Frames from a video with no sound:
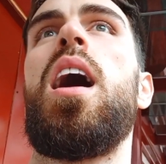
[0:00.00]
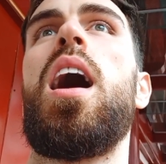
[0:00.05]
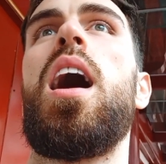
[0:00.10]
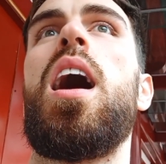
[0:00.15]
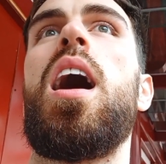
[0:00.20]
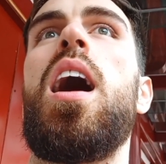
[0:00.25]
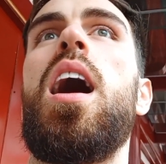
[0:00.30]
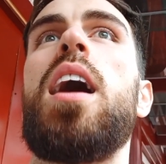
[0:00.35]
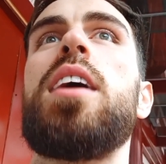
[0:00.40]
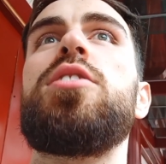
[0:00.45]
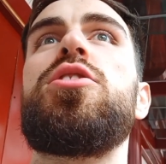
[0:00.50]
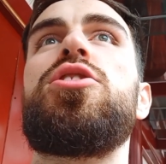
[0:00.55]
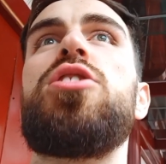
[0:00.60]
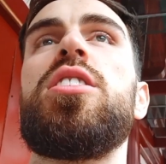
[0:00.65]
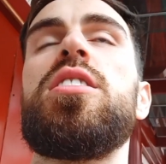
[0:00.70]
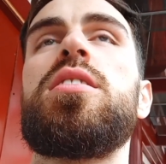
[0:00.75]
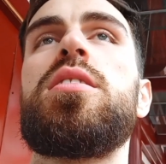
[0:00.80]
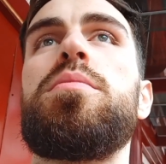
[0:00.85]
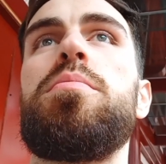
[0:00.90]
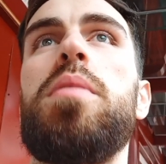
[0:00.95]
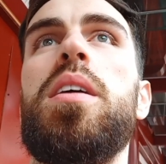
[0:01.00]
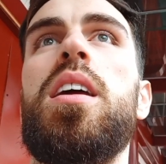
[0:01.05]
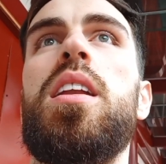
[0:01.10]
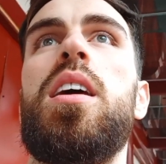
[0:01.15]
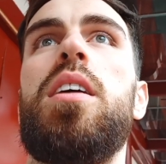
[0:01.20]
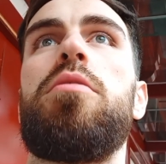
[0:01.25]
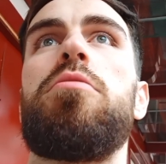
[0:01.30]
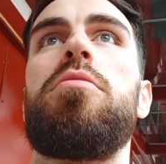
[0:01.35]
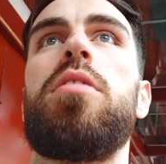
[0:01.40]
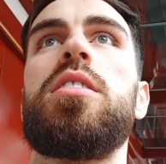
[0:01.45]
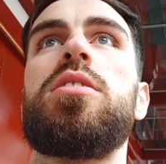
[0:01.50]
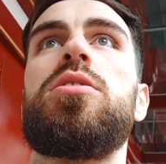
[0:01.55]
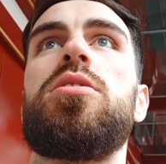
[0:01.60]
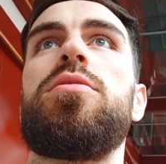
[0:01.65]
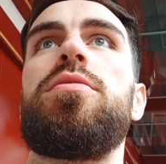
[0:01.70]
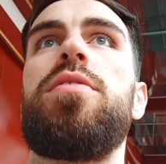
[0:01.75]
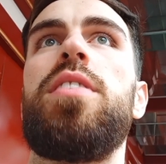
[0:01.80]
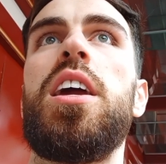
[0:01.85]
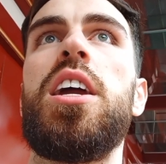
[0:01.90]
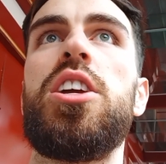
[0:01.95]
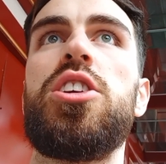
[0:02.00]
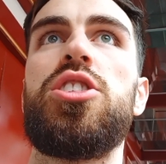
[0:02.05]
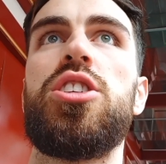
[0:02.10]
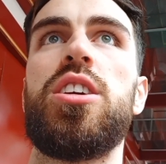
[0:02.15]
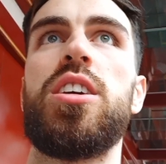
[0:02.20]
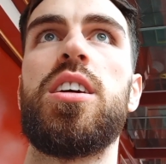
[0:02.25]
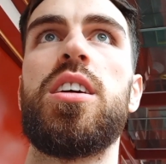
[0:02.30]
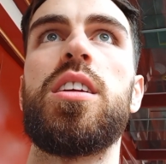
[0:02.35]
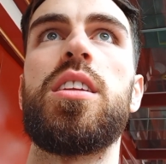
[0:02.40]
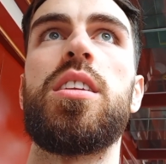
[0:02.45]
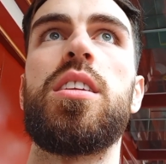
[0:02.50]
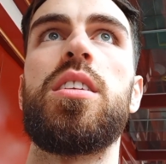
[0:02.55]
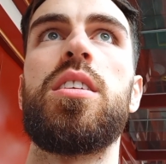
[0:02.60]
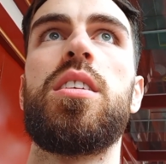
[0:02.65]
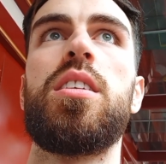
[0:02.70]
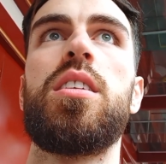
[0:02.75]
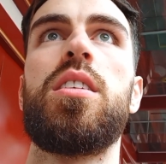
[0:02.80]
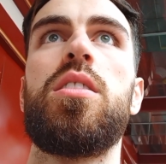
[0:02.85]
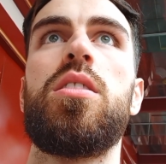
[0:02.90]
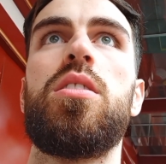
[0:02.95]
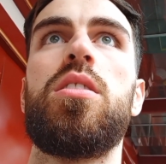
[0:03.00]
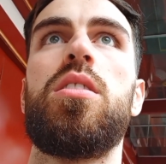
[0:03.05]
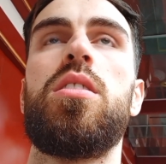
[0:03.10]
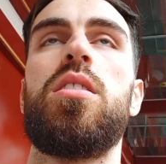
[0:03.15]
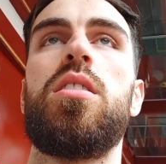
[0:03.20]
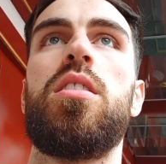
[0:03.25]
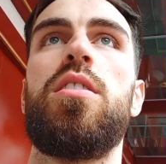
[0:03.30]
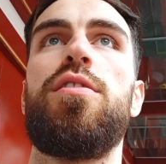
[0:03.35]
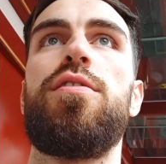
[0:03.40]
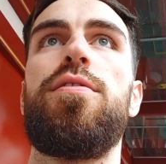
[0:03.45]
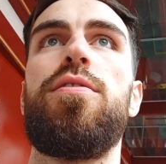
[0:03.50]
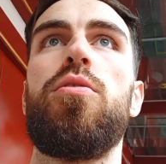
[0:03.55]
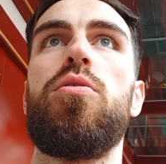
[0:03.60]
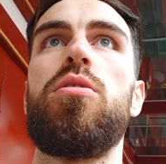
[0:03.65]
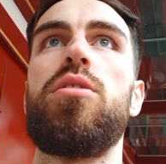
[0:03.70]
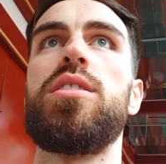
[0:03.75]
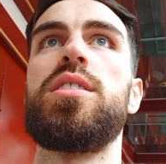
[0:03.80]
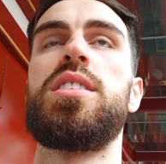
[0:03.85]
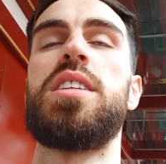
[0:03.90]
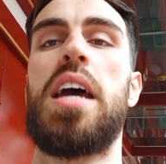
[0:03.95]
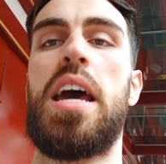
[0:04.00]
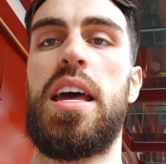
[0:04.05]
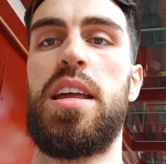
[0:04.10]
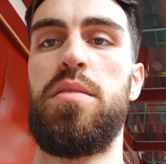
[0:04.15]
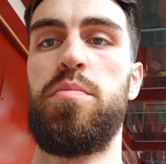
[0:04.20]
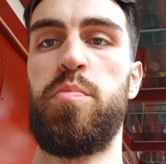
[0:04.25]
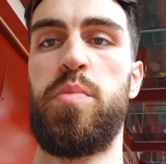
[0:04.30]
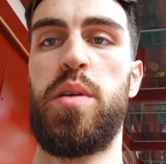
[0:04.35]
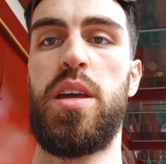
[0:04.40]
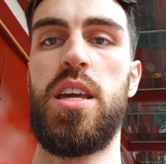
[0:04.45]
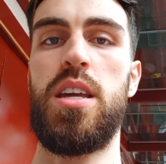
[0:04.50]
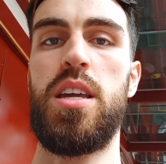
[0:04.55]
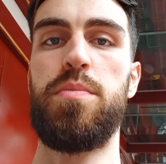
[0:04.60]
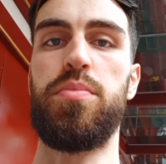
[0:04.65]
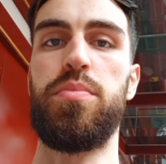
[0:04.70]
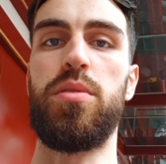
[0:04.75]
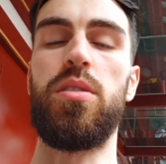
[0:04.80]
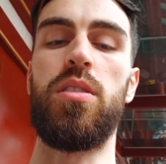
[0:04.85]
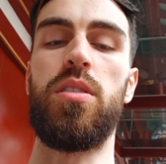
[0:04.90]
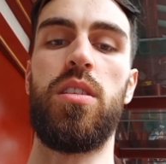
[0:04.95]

I just made a reservation for 10 people,